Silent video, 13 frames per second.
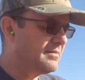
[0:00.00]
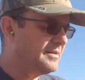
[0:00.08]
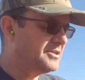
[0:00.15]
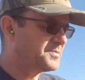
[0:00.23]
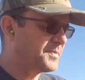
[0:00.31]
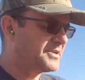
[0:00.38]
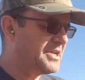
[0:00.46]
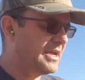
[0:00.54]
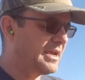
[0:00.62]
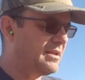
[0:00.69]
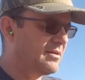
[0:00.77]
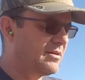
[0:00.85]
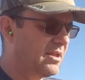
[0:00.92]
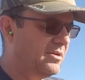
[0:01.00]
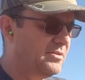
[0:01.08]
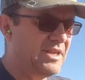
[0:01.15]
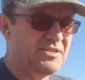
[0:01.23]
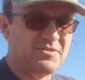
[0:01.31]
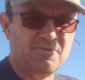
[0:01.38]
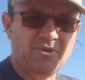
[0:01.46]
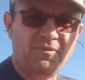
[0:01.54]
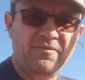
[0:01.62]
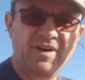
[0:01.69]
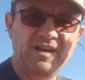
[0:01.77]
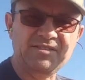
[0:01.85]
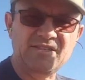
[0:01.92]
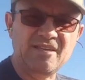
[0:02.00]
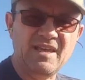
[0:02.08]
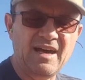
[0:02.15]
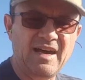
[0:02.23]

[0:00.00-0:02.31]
This particular load isn't real fussy.